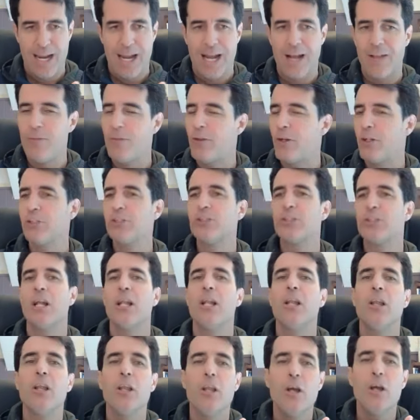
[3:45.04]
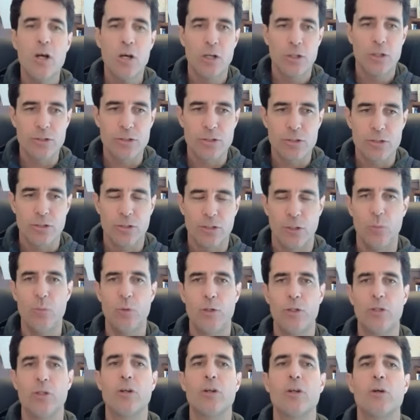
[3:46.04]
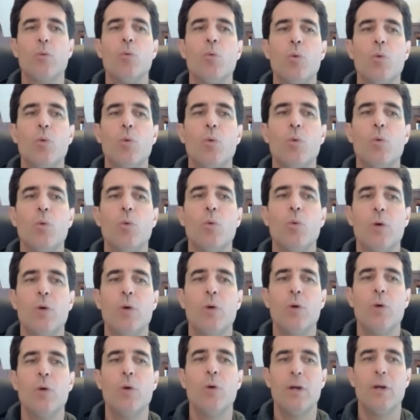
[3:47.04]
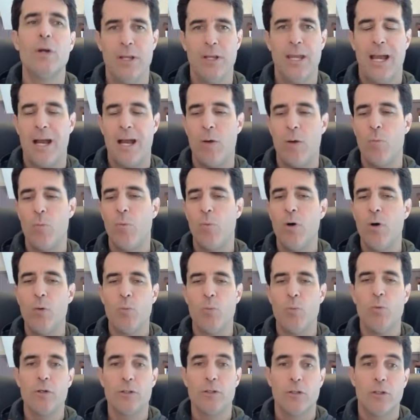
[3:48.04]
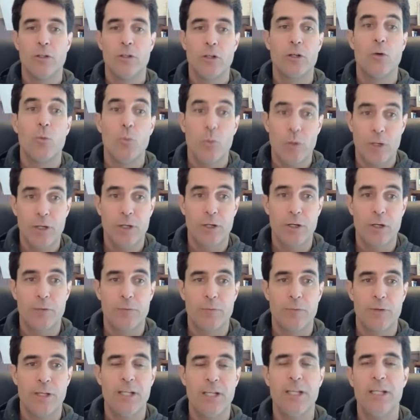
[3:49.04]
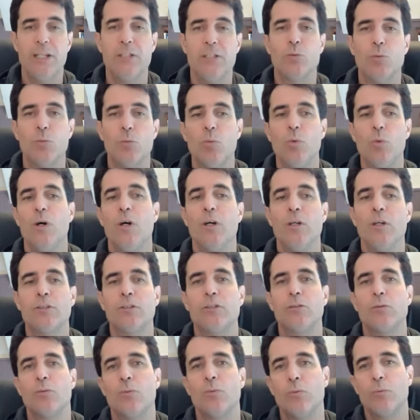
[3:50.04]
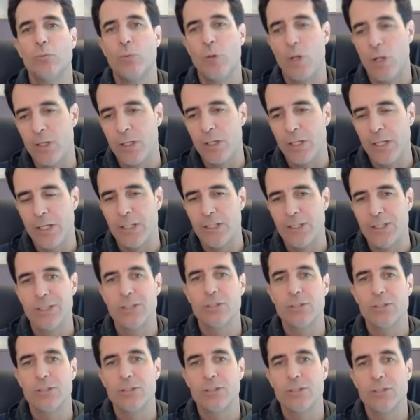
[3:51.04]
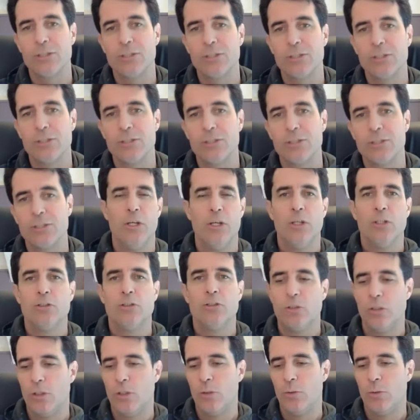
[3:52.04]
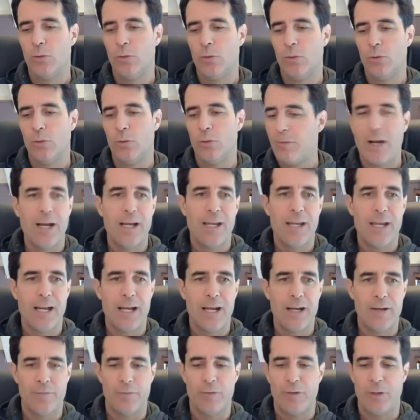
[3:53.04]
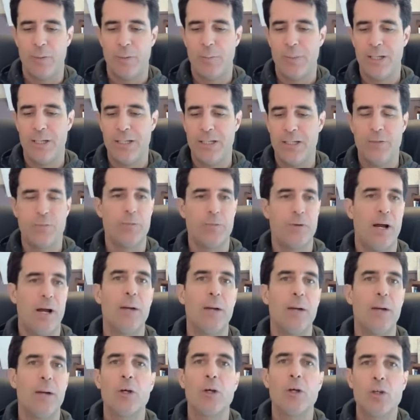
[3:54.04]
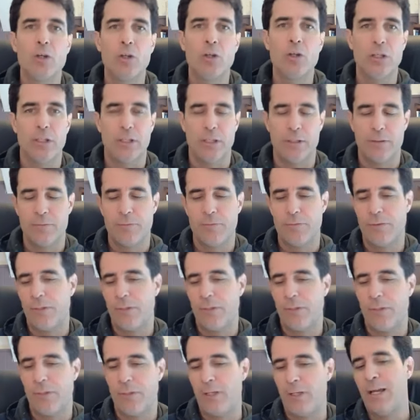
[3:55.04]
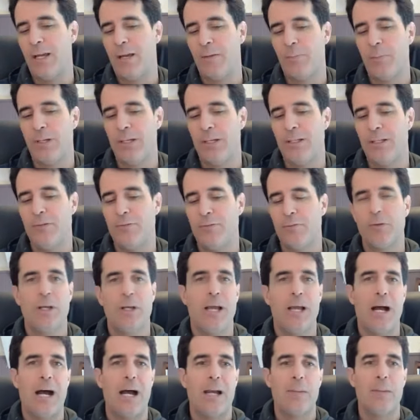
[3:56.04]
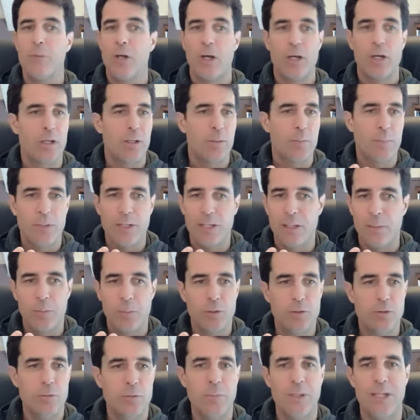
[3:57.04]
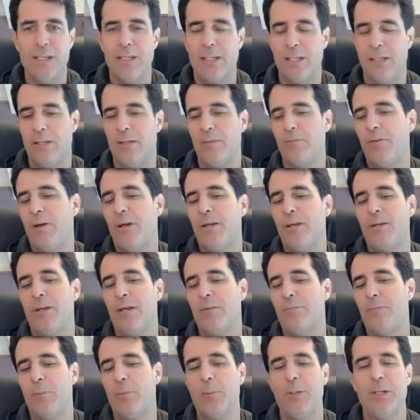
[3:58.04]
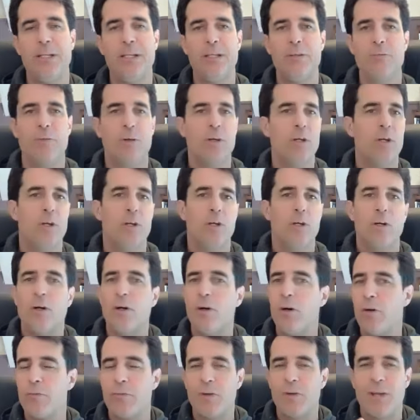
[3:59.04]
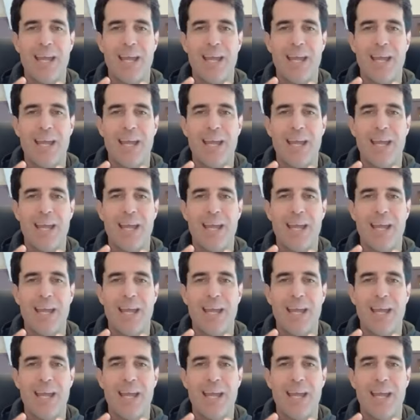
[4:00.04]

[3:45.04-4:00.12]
And there's a lot that we're not aware of. And what we're not aware of was running this show. So if I have a belief I'm not good enough, if I have belief I'm not going to be able to make it, if I have a belief of